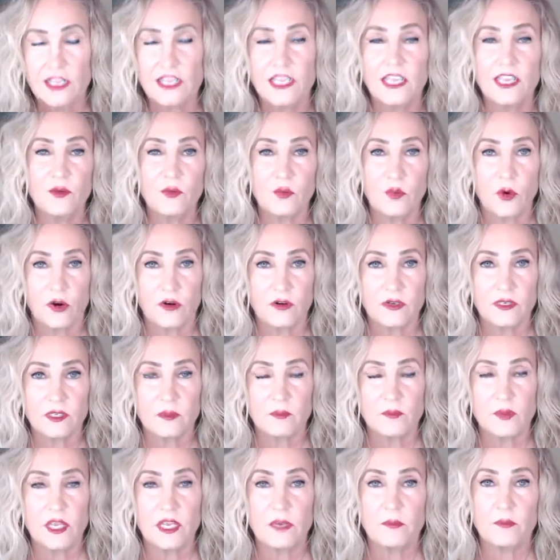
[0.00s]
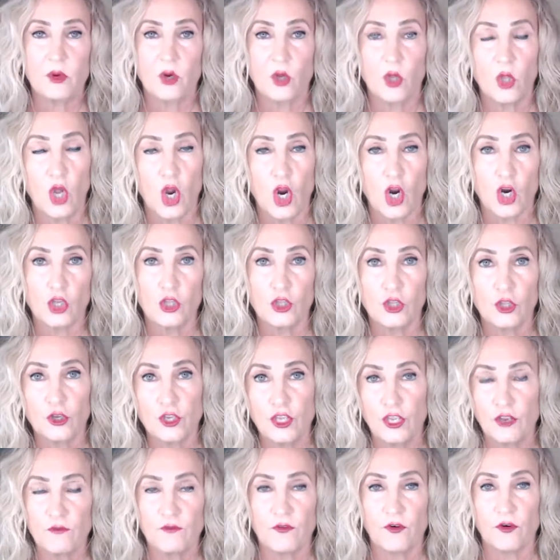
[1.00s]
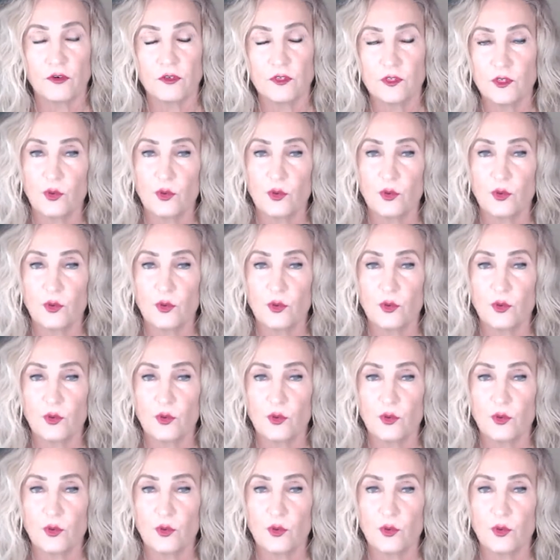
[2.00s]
keywords that people are looking for.